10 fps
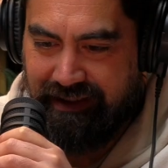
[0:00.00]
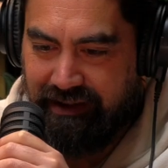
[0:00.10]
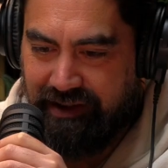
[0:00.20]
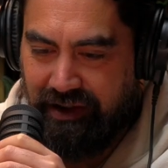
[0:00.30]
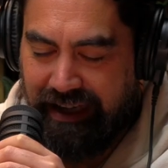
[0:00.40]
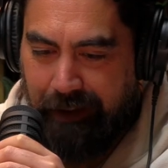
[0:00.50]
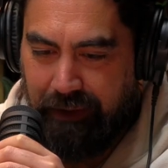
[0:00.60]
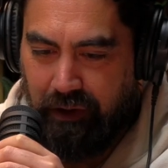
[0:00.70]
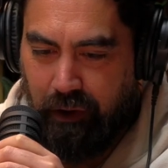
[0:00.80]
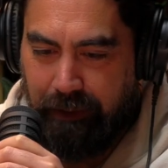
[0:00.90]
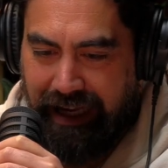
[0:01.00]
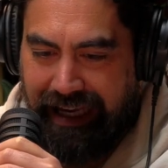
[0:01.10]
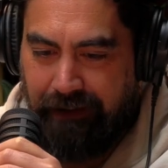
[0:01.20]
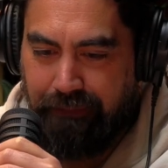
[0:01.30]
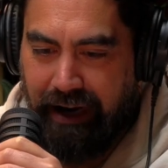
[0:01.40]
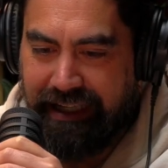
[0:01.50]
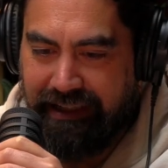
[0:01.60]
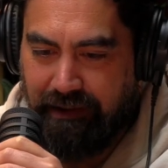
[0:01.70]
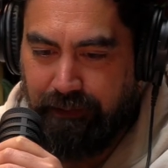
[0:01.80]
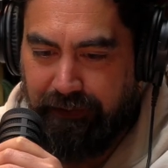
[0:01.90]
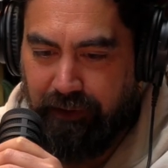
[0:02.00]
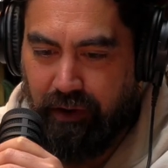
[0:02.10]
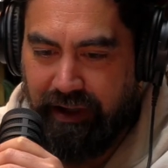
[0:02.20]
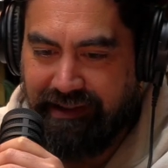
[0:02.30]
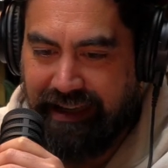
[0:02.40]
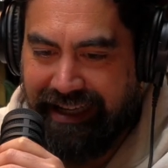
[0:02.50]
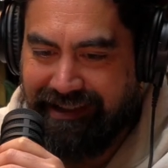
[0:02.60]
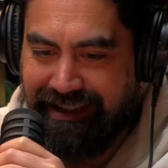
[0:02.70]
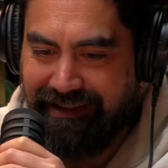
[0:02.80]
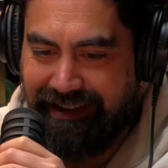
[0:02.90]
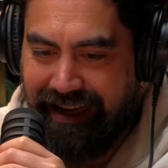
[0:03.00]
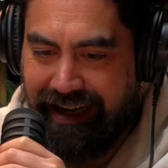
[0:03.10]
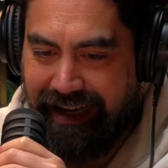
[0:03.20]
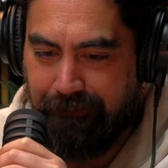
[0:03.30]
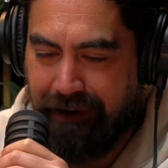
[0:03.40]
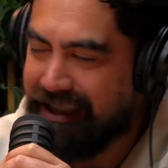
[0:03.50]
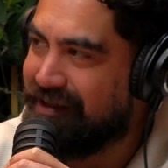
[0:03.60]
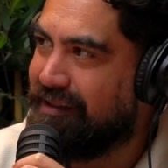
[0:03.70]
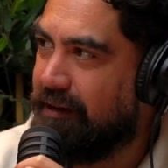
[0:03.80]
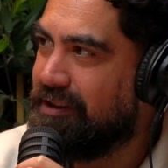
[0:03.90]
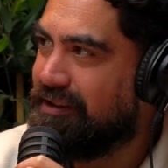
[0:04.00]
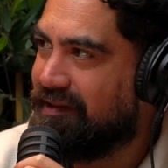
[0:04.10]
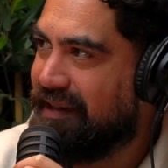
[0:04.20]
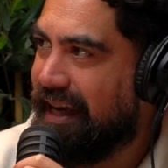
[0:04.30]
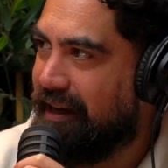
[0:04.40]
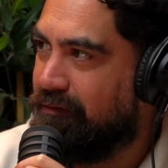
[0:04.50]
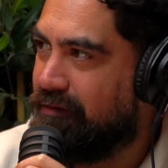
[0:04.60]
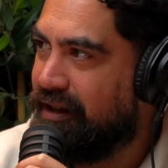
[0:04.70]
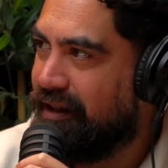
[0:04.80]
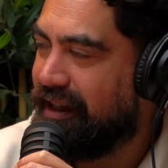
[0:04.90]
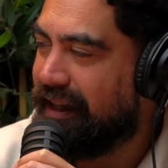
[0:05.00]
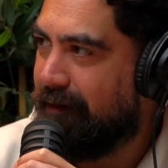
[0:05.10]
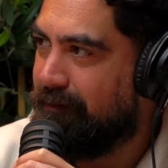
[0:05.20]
surname at all. But in brackets, before it says in brackets WC. What do you think that